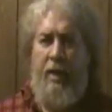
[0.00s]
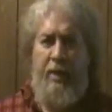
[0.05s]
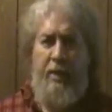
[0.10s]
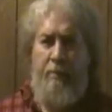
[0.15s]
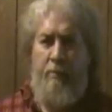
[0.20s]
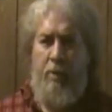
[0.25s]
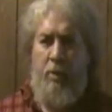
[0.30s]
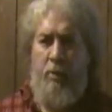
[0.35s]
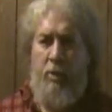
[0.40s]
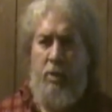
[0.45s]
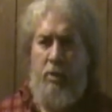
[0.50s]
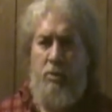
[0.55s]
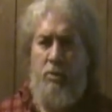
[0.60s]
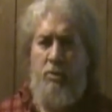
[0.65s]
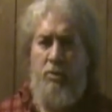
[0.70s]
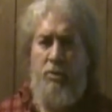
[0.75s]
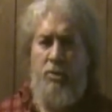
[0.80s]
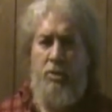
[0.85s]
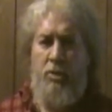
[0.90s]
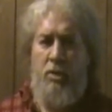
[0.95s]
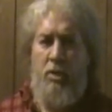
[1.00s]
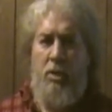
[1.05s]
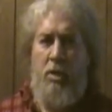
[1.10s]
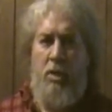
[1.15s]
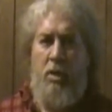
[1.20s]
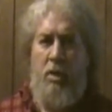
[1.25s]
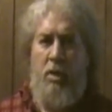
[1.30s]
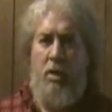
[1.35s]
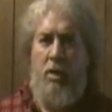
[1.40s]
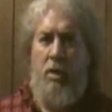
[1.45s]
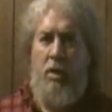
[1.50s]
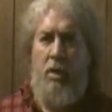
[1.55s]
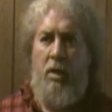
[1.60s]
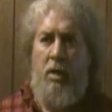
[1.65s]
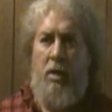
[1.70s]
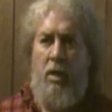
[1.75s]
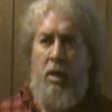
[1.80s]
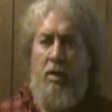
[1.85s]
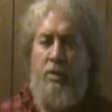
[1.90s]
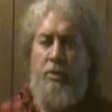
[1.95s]
any miracles
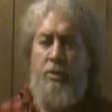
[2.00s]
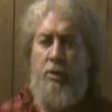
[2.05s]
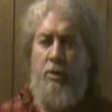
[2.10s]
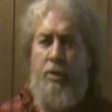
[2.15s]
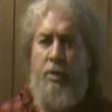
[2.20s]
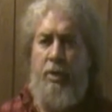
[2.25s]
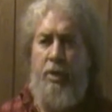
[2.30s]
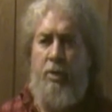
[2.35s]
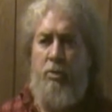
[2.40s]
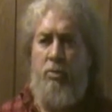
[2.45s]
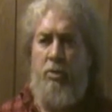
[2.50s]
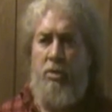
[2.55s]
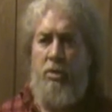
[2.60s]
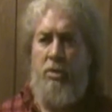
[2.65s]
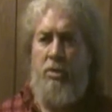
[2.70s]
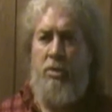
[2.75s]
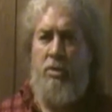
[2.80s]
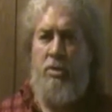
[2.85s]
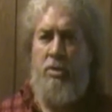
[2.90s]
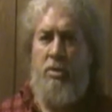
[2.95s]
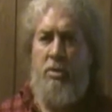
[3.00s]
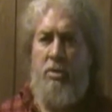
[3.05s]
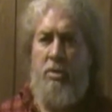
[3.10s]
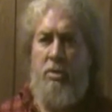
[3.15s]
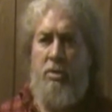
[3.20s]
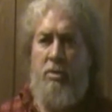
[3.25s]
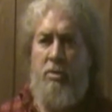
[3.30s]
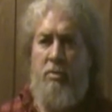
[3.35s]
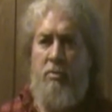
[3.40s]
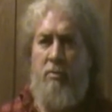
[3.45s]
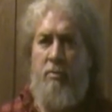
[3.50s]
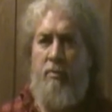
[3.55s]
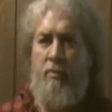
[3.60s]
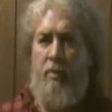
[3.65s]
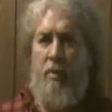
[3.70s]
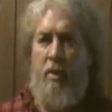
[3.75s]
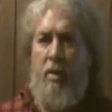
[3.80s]
until he was